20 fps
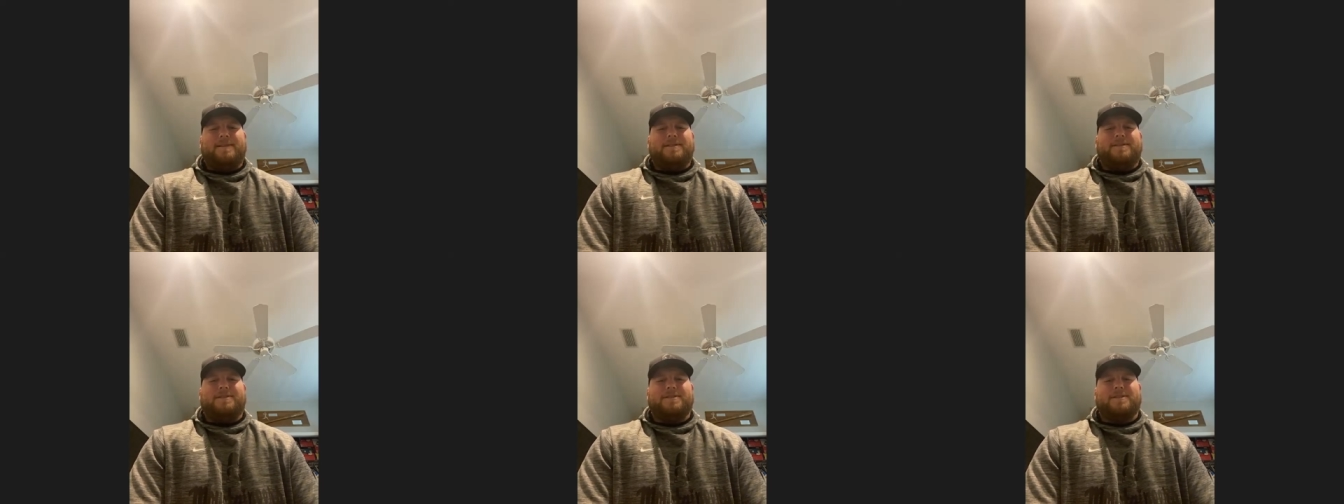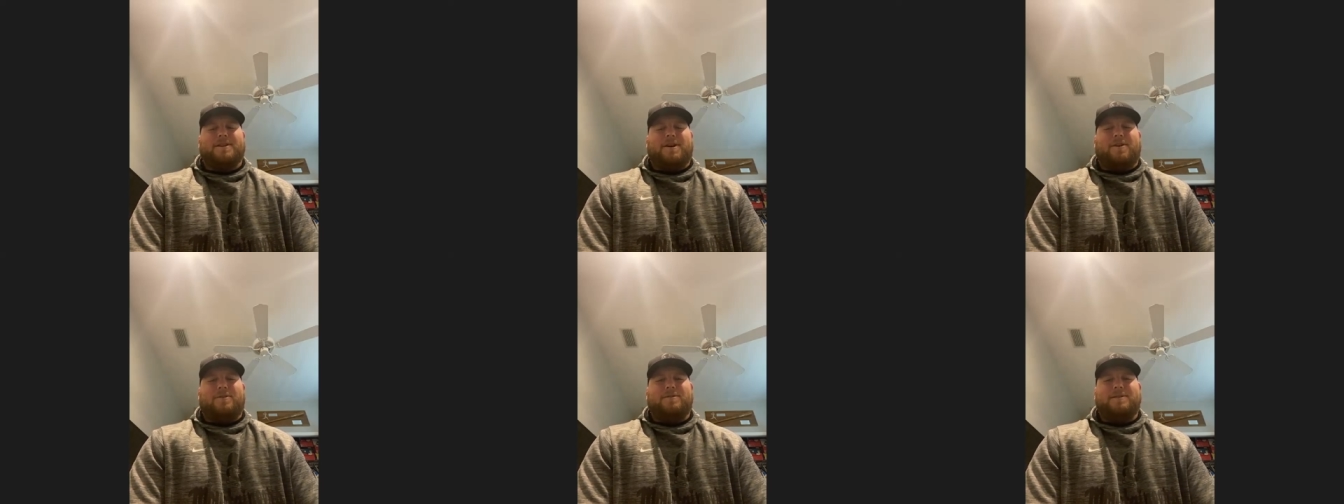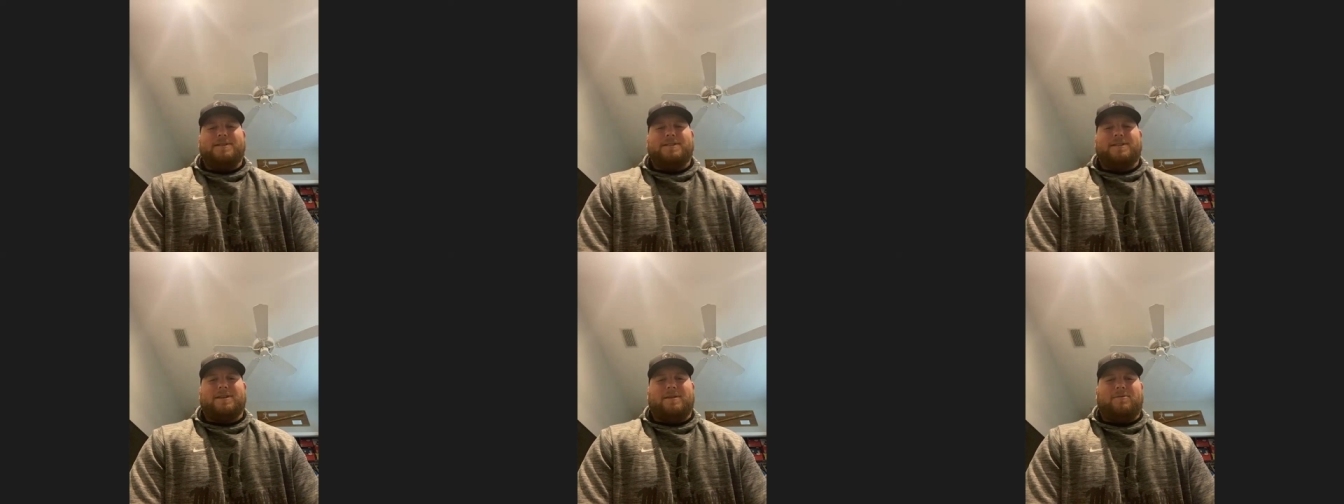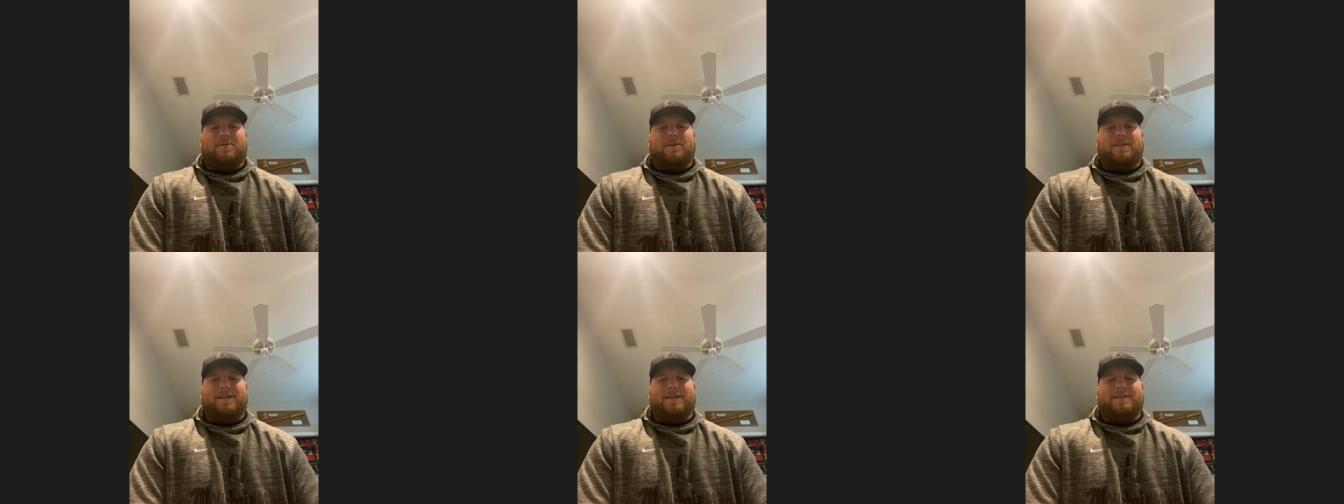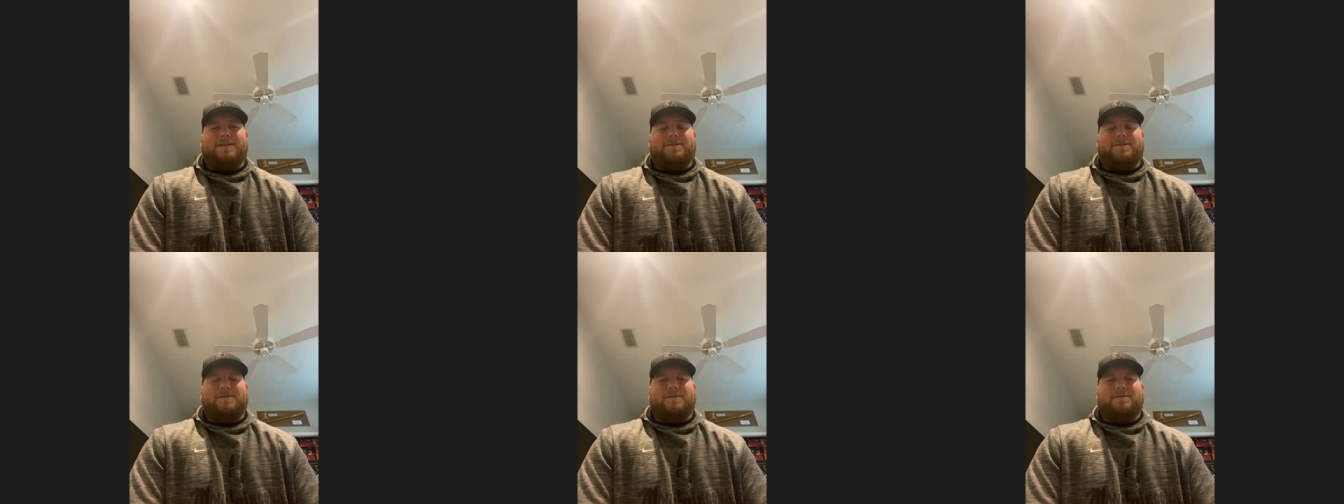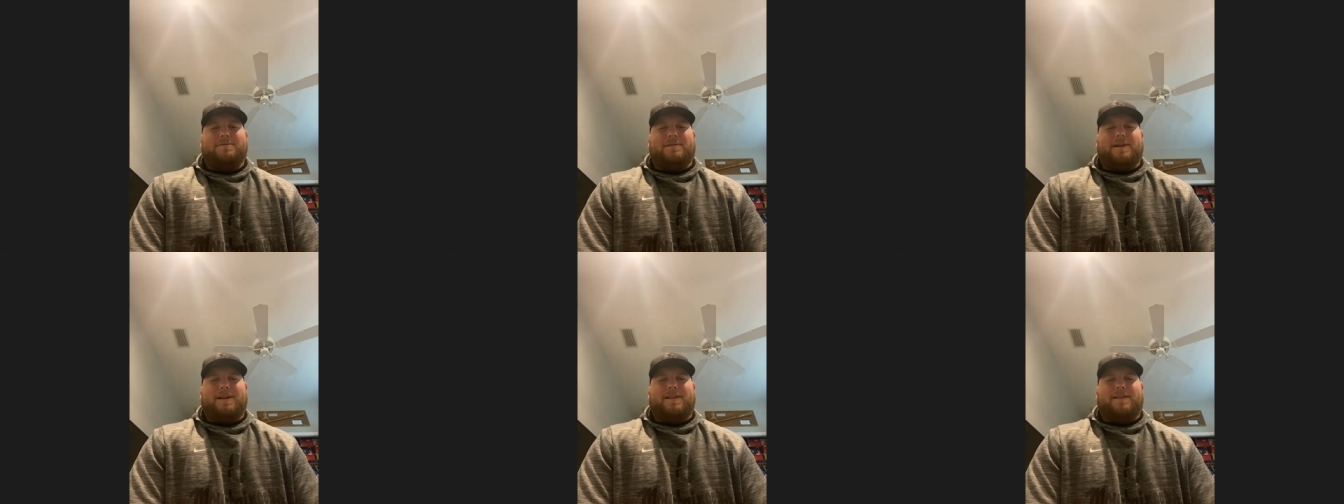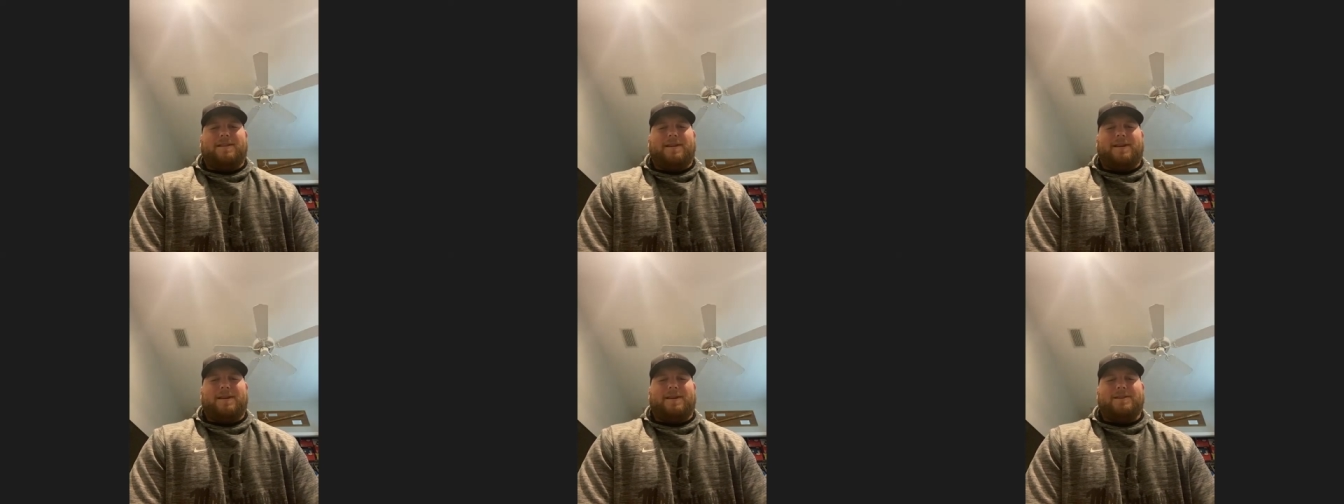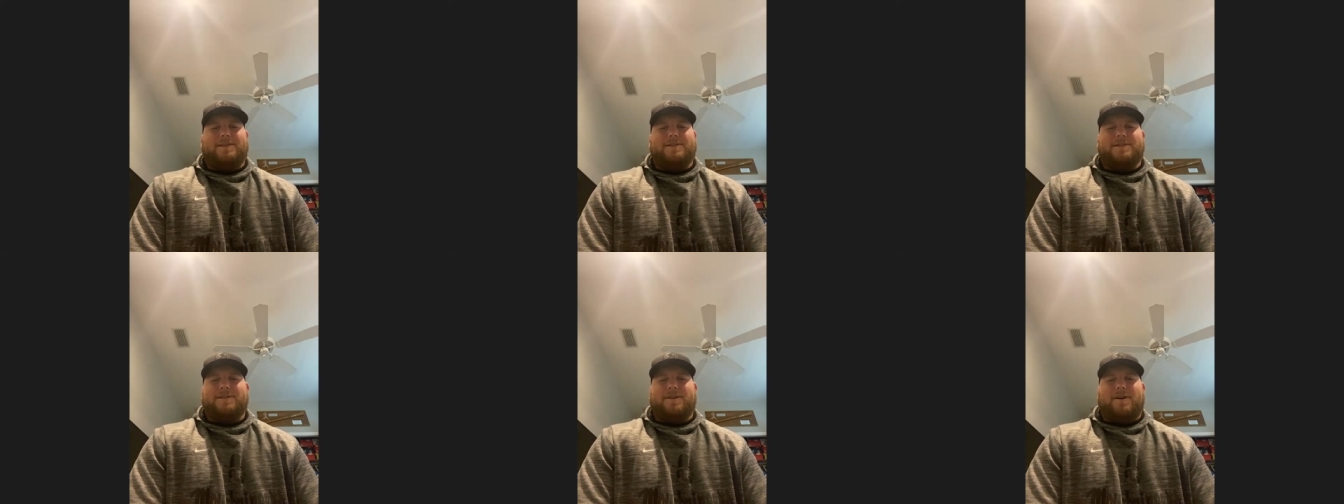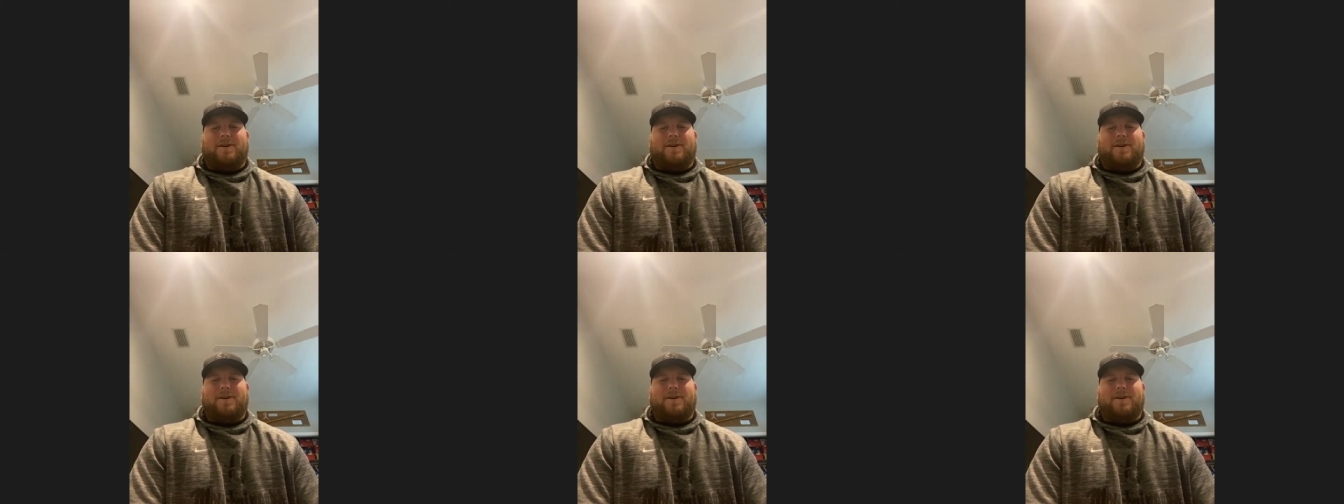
just always someone that's doing the right thing and just